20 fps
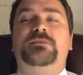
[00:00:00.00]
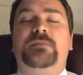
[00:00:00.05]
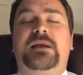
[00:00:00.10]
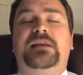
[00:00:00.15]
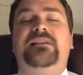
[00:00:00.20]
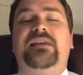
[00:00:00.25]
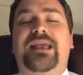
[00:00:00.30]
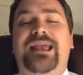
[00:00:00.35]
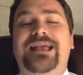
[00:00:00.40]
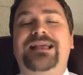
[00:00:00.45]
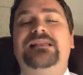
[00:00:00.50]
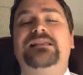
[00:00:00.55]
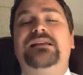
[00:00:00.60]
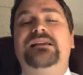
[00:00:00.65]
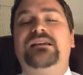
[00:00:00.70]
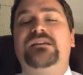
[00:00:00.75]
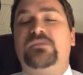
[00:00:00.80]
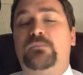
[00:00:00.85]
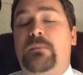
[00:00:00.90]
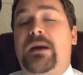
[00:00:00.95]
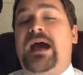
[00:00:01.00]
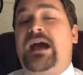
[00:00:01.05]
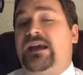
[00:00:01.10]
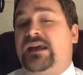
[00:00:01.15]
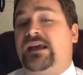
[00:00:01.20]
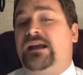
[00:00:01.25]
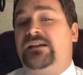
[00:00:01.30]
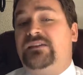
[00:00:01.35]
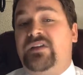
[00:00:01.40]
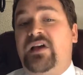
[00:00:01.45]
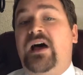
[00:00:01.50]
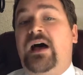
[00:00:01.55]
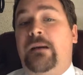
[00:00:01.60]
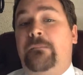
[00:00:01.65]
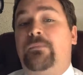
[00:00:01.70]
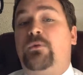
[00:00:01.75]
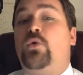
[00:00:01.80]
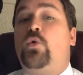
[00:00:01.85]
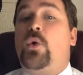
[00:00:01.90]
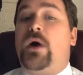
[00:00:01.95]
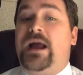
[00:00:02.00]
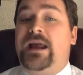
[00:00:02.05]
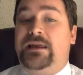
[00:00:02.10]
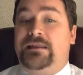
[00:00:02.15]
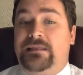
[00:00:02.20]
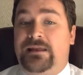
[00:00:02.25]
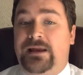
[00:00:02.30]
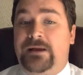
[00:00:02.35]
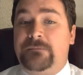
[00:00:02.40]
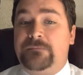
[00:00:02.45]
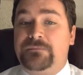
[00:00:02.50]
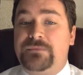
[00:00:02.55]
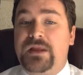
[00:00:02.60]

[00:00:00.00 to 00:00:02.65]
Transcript: because England is backing us up, quietly.